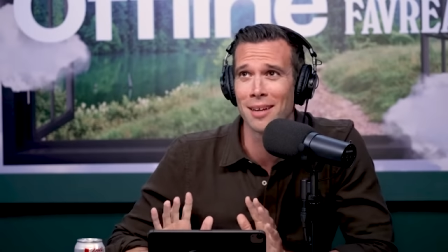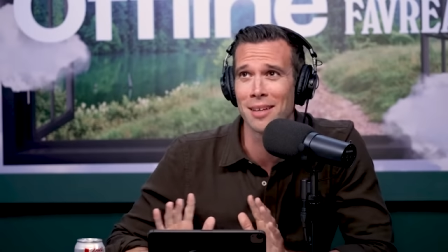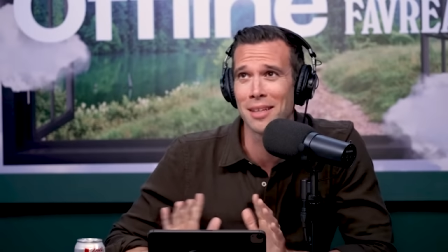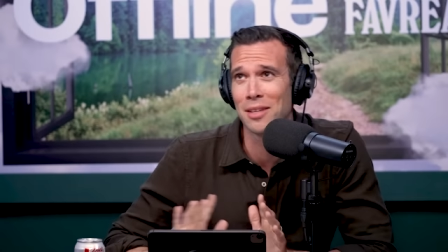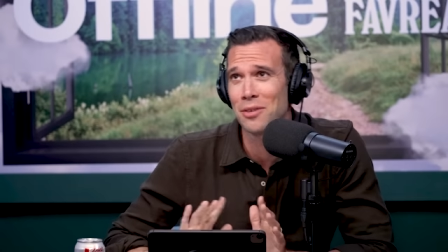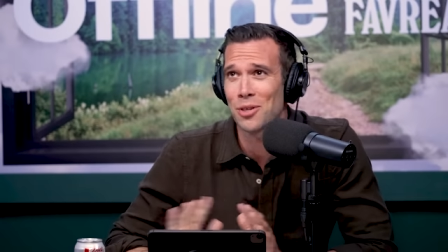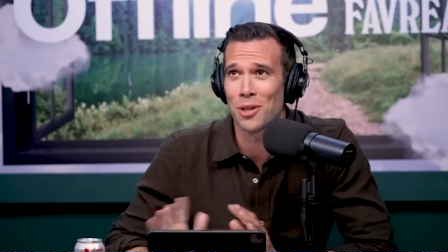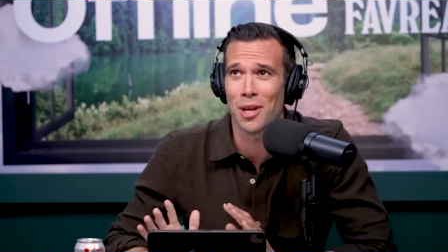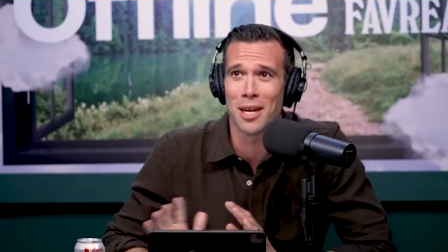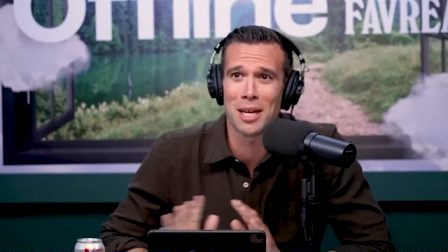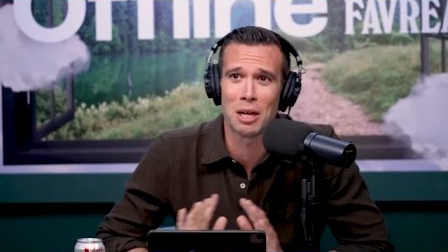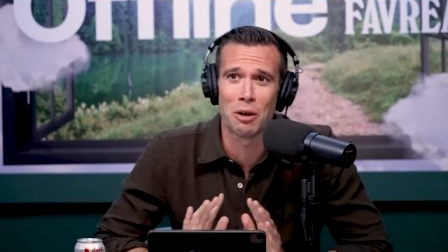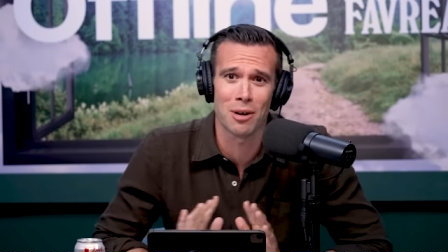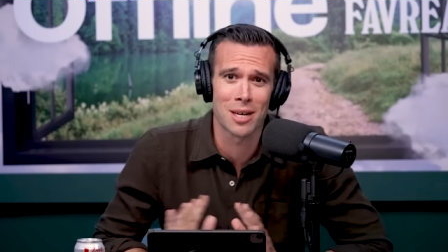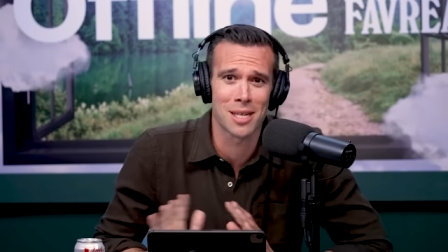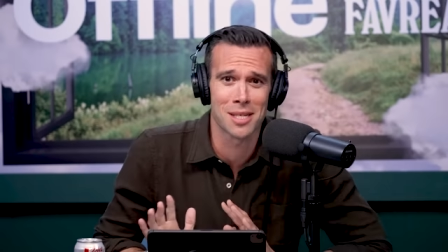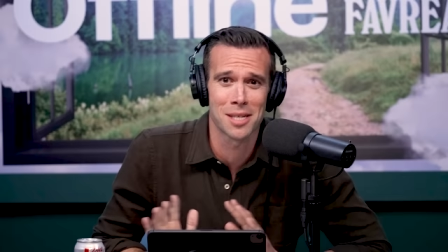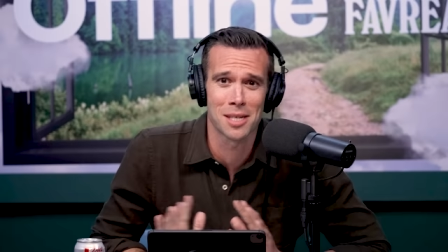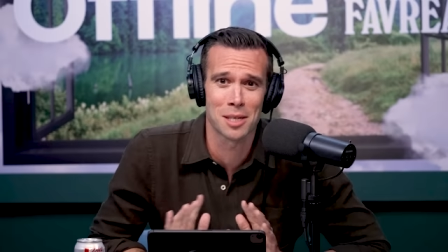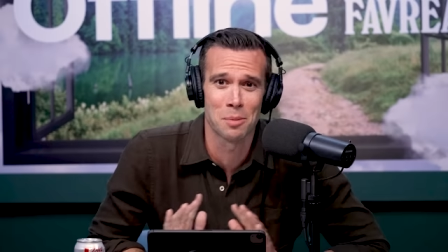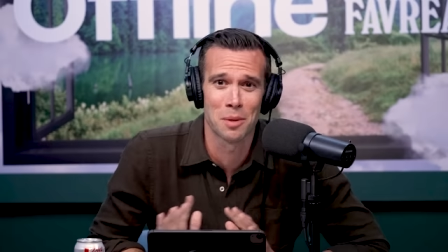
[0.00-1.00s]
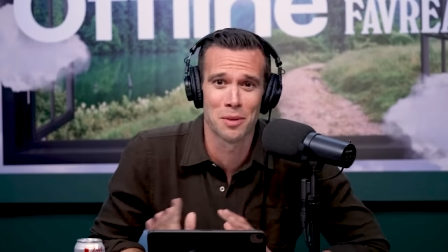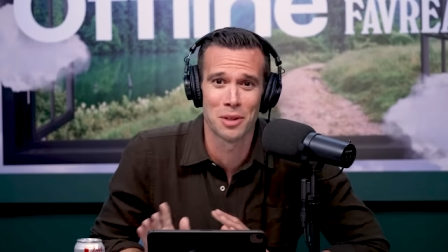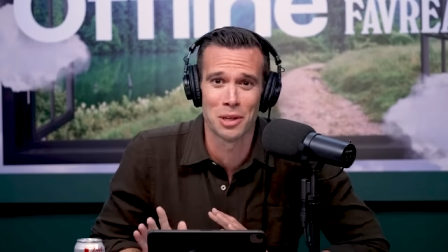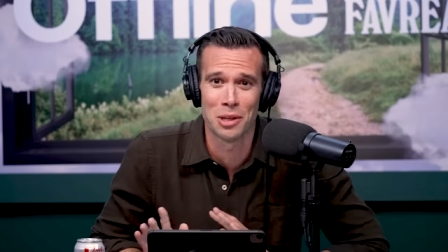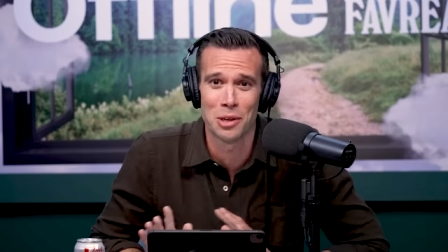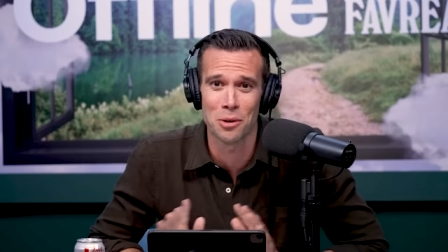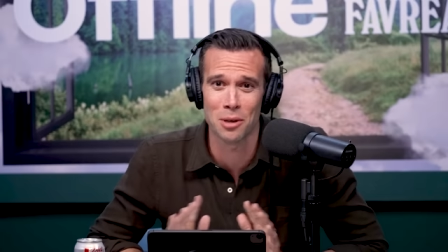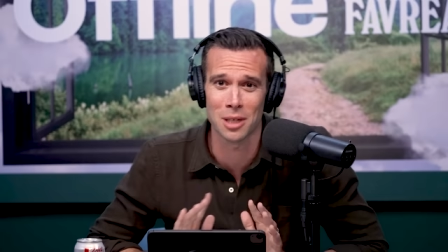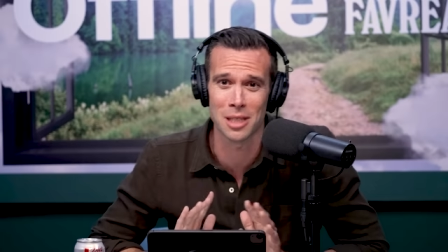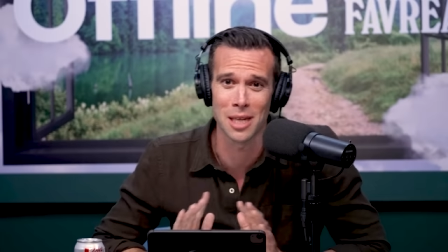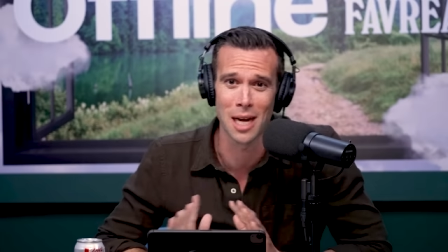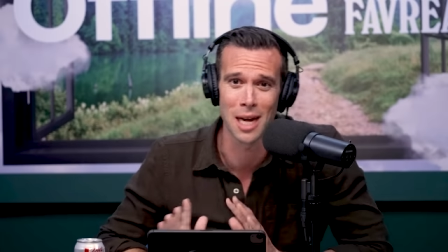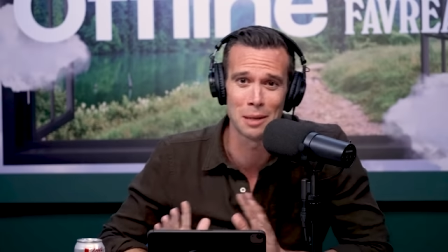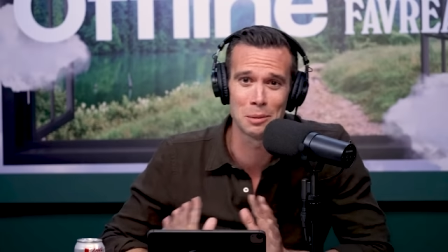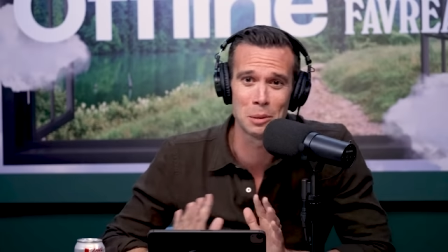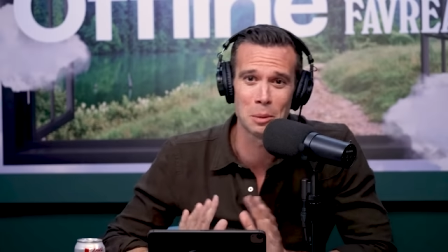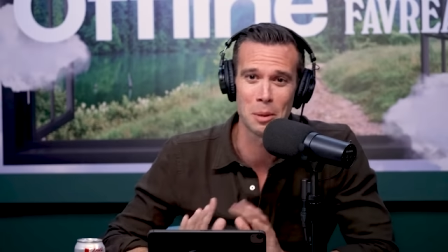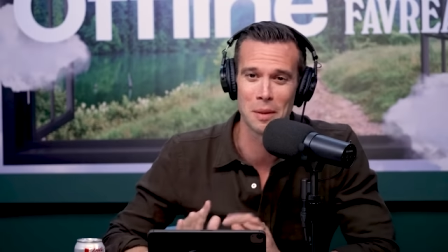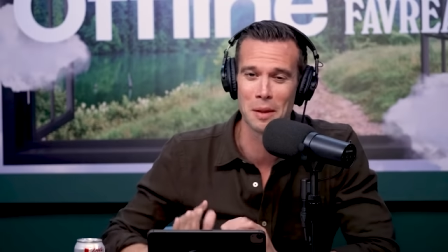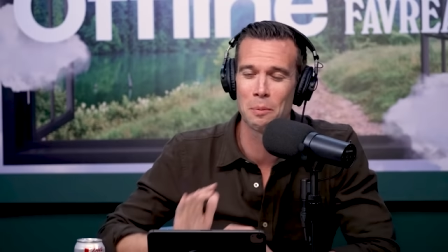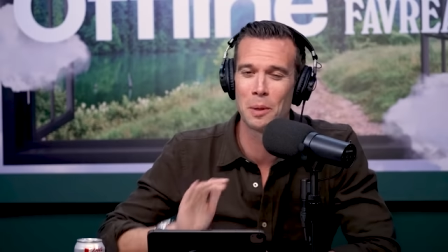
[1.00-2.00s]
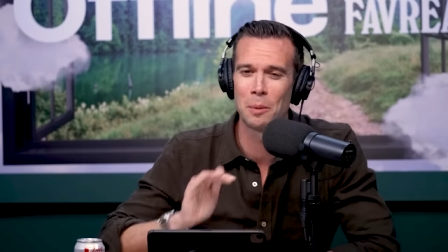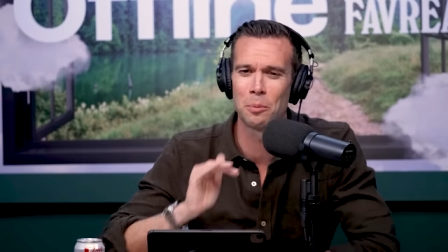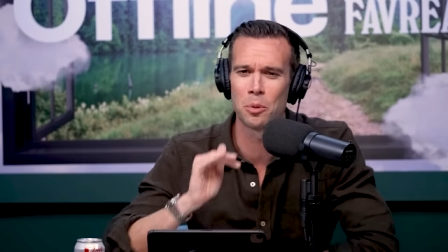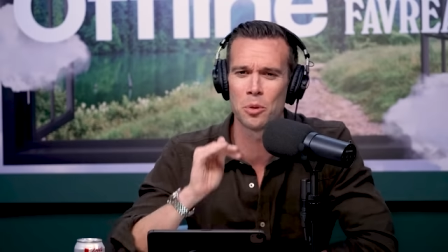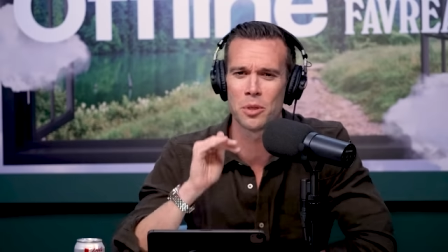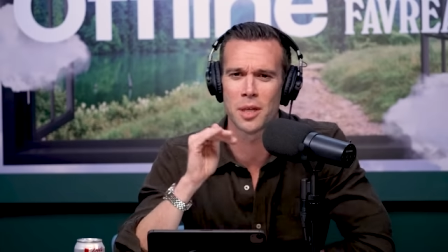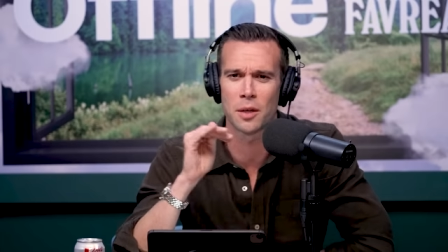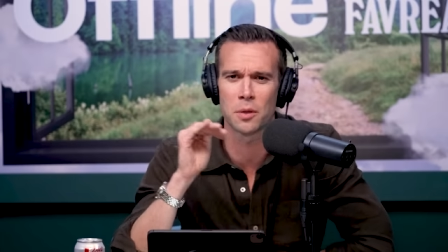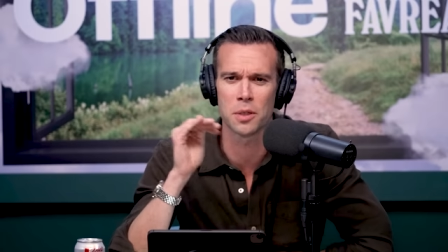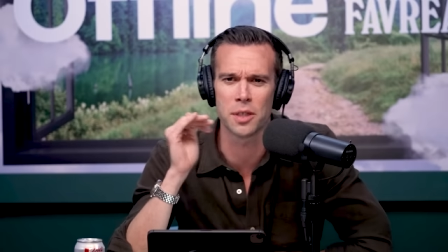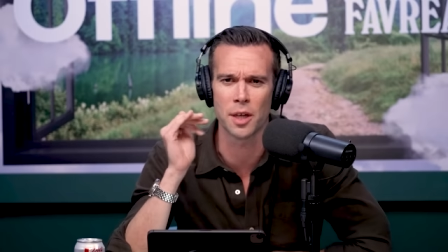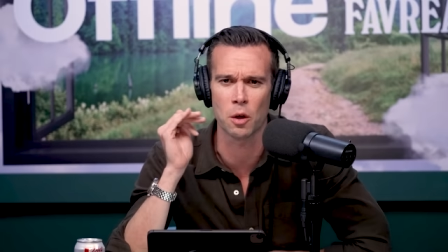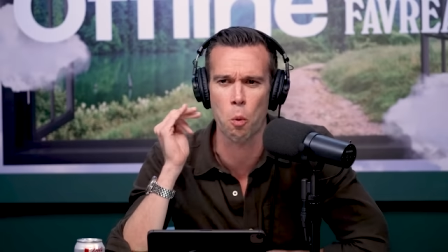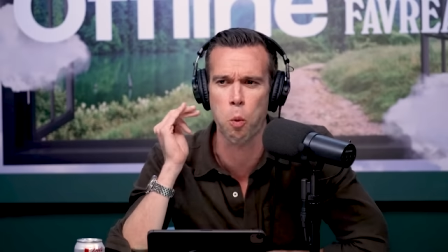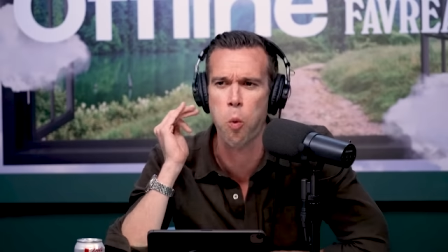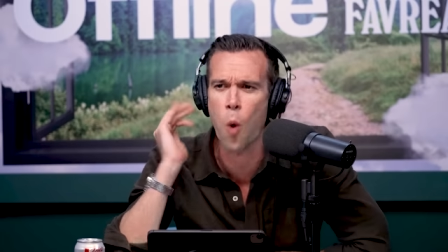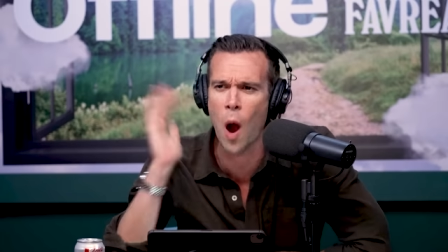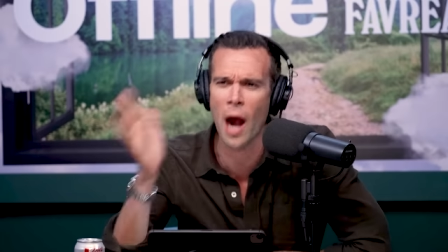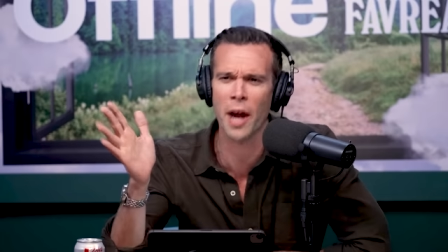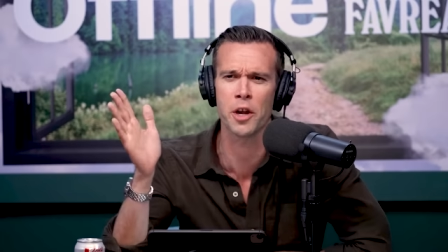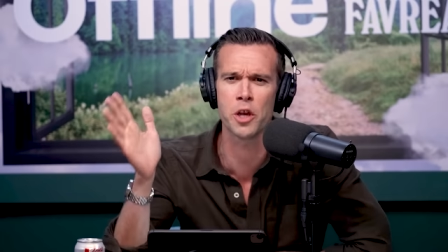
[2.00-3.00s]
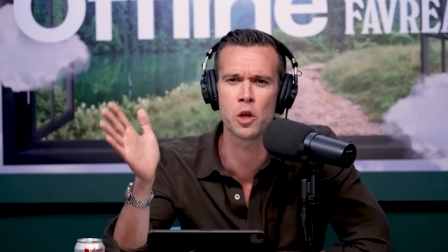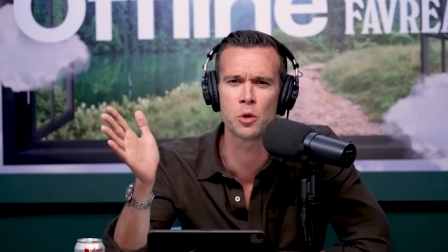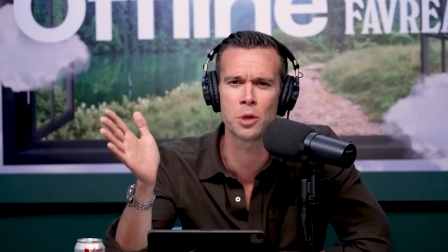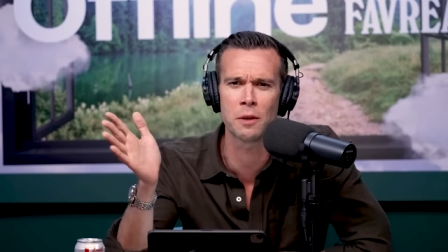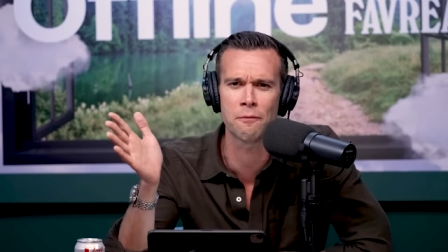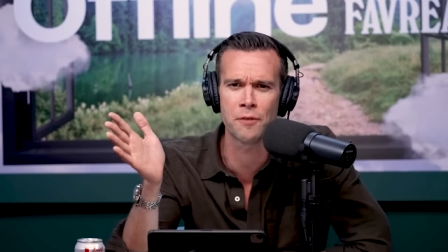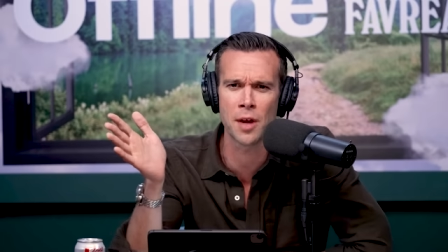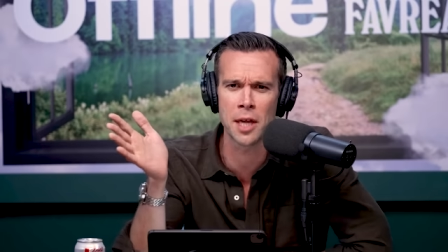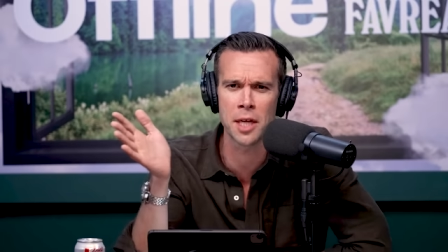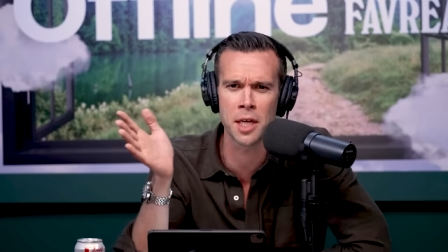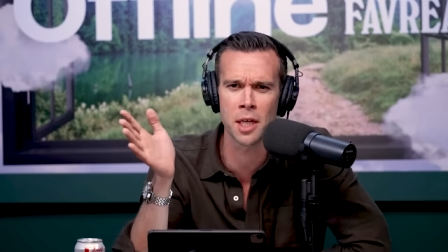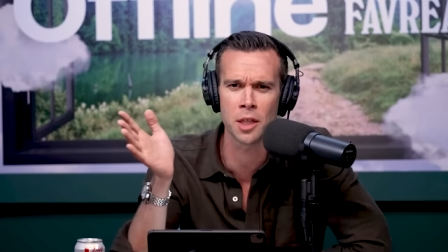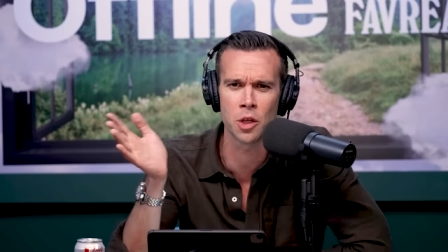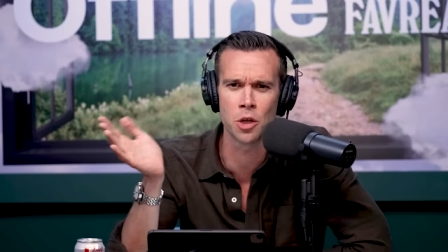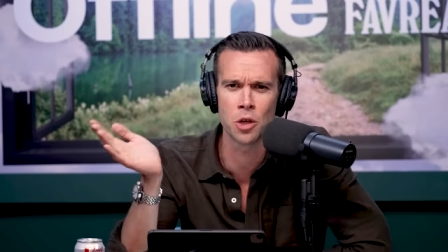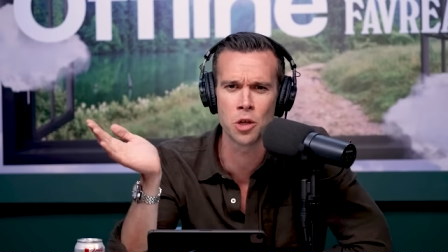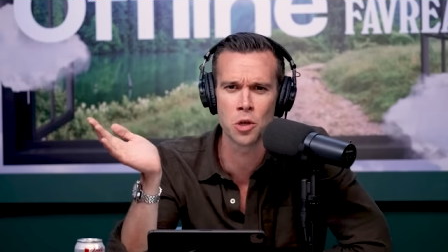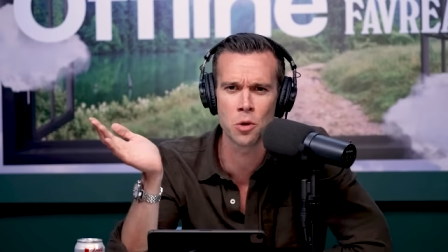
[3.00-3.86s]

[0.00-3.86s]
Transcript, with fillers: and there's a lot of criticism of the New York Times, and then people will say to us like, "Why are you defending the New